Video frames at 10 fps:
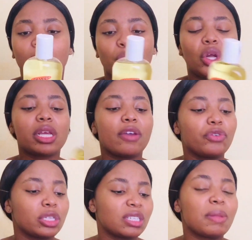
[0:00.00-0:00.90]
We're not here for
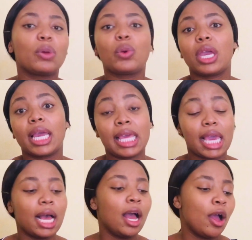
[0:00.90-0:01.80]
the smell. We're
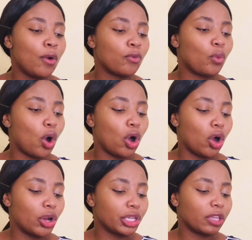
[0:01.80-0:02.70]
here
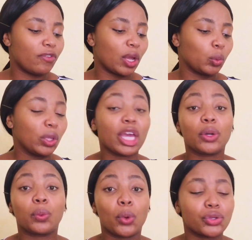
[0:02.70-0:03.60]
on the fact whether it
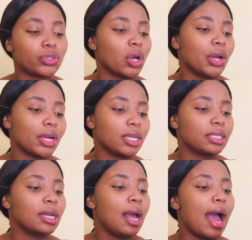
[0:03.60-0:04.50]
works or not
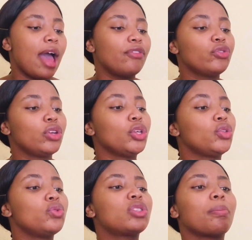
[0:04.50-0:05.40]
i haven't really
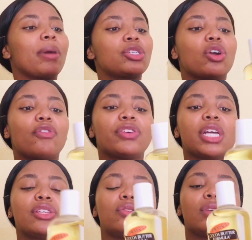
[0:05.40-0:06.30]
used much of it as you